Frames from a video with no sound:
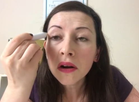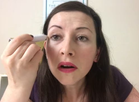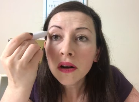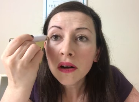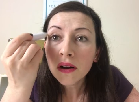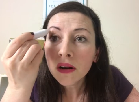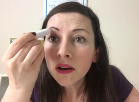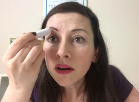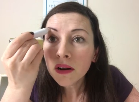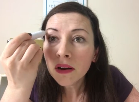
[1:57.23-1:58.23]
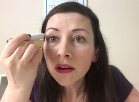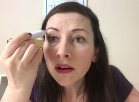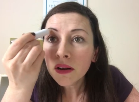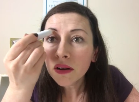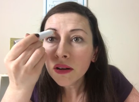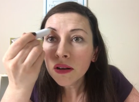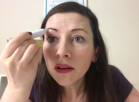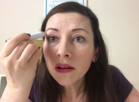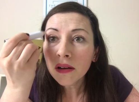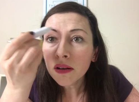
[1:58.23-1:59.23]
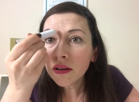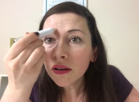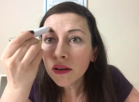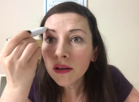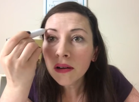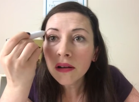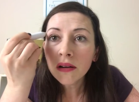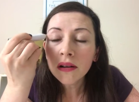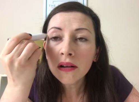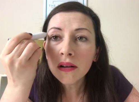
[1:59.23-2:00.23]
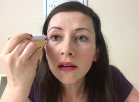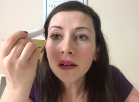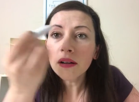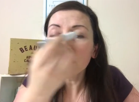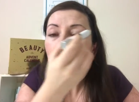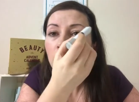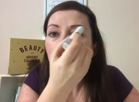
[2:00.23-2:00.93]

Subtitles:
No one is speaking in this clip.